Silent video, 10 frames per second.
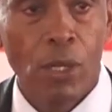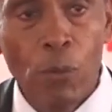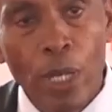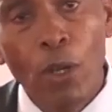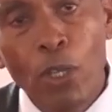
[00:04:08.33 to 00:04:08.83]

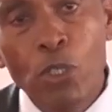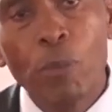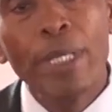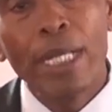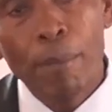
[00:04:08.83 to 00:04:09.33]
We are going to
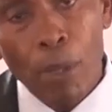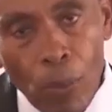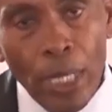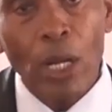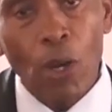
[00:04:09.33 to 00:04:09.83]
be number
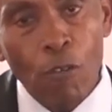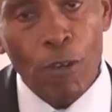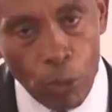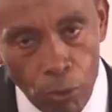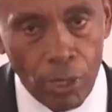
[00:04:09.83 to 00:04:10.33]
one
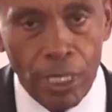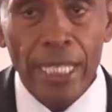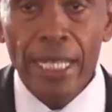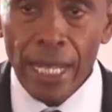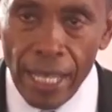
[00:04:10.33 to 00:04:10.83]
overall
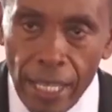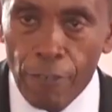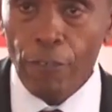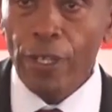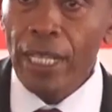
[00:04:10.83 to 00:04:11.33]
in
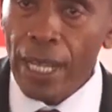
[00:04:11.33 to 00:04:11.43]
every